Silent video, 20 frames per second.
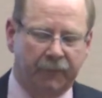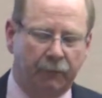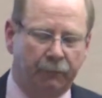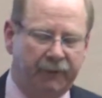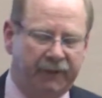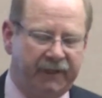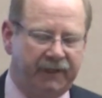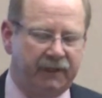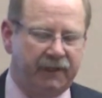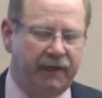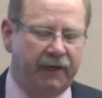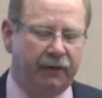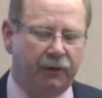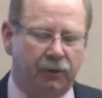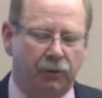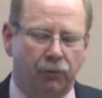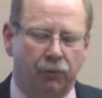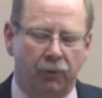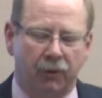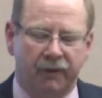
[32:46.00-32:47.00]
We need
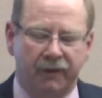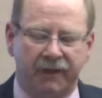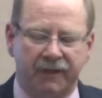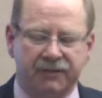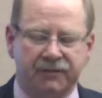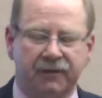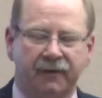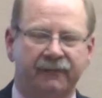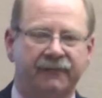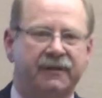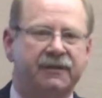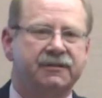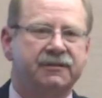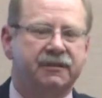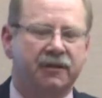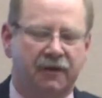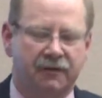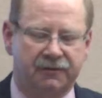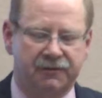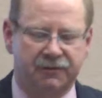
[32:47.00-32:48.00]
care coordination of
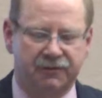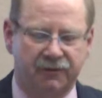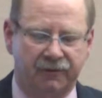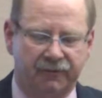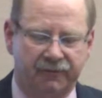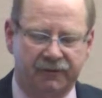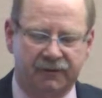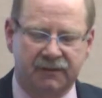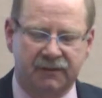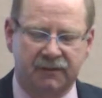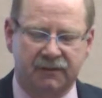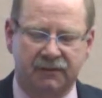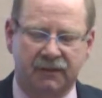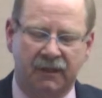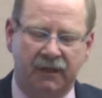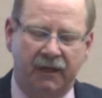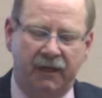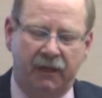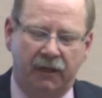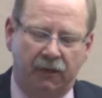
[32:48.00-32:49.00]
discharge services,
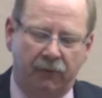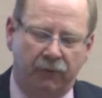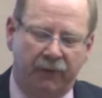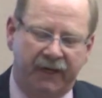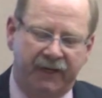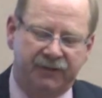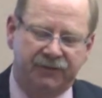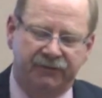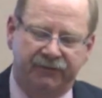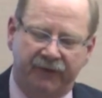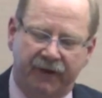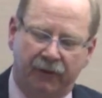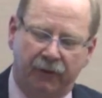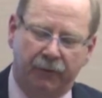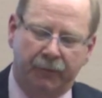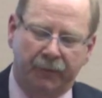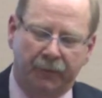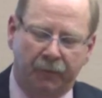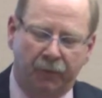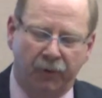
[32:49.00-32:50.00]
arrange
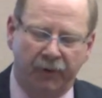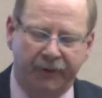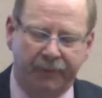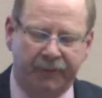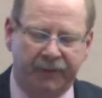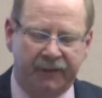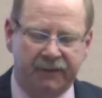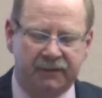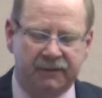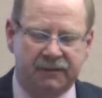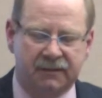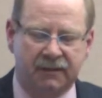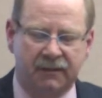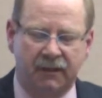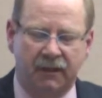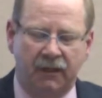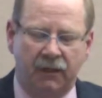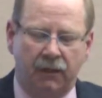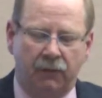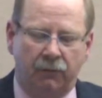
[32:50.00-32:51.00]
follow-up appointments.
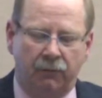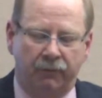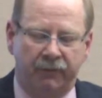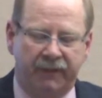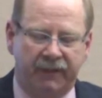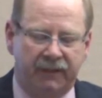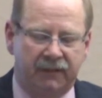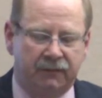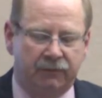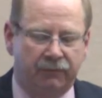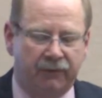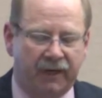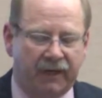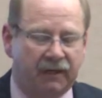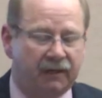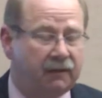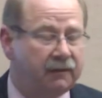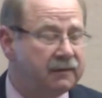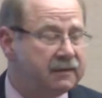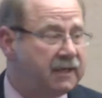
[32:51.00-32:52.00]
We need to
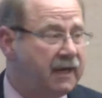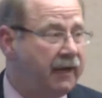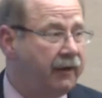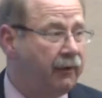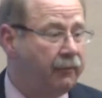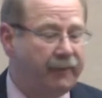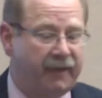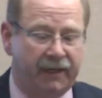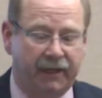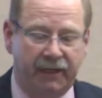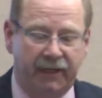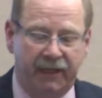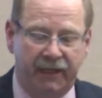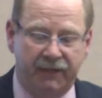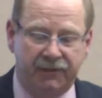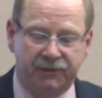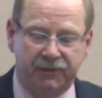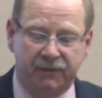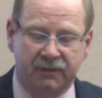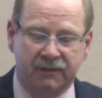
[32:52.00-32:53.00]
reconcile
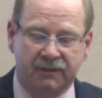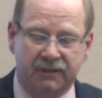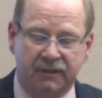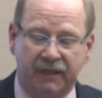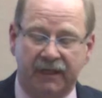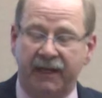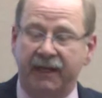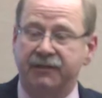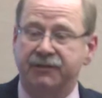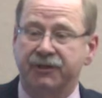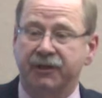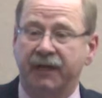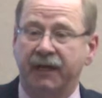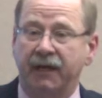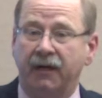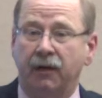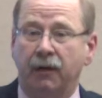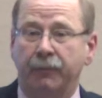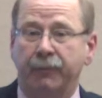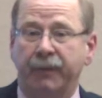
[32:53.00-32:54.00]
medications and
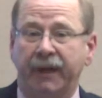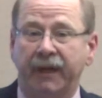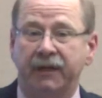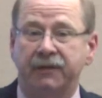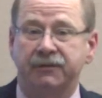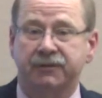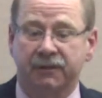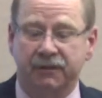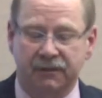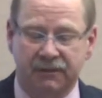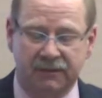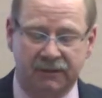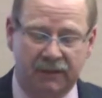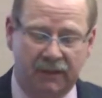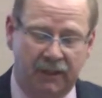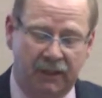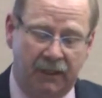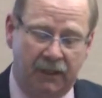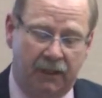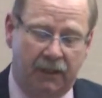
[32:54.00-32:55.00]
educate our patients.
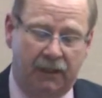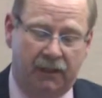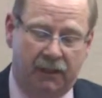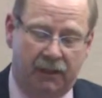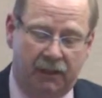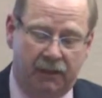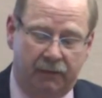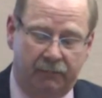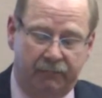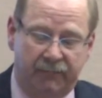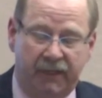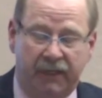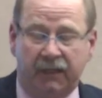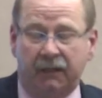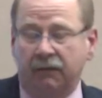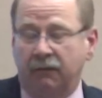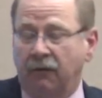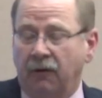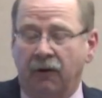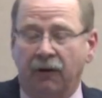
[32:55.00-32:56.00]

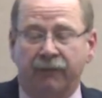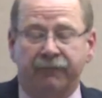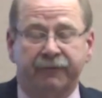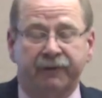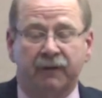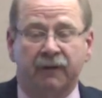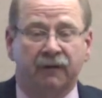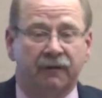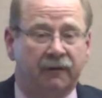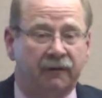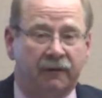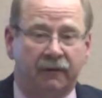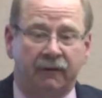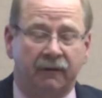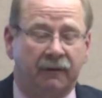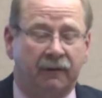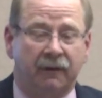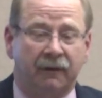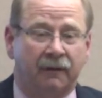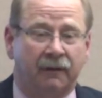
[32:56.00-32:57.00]
And often
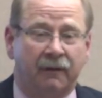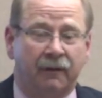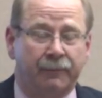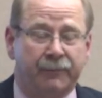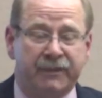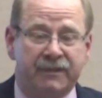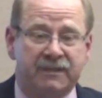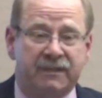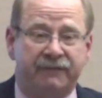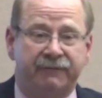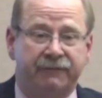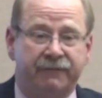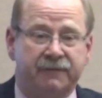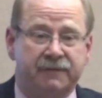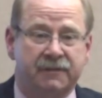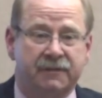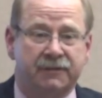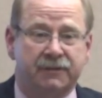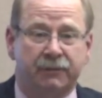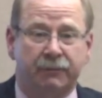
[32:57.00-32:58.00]
in a busy
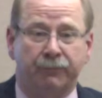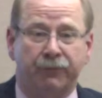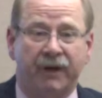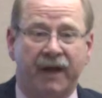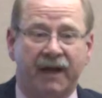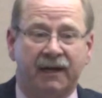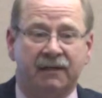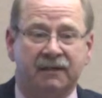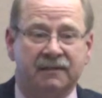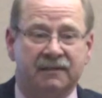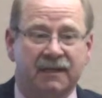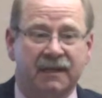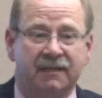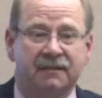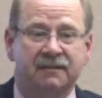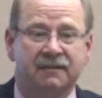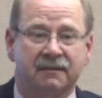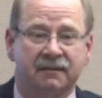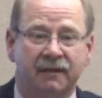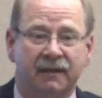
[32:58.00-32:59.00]
physician practice,
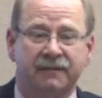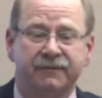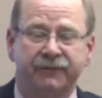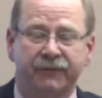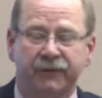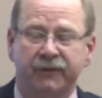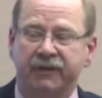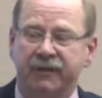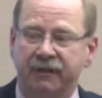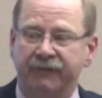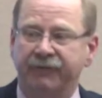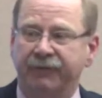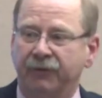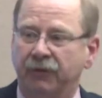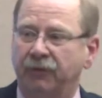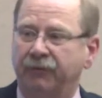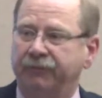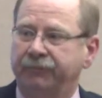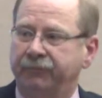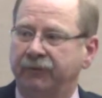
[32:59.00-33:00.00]
that's very
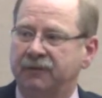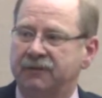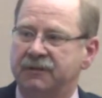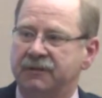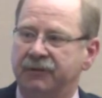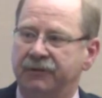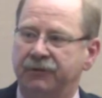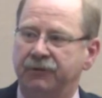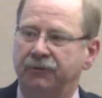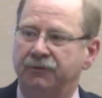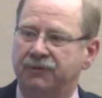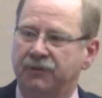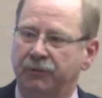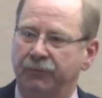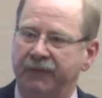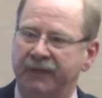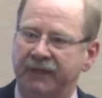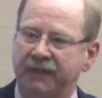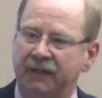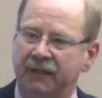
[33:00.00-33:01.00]
difficult for us to do. So
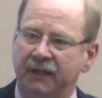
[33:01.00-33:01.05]
we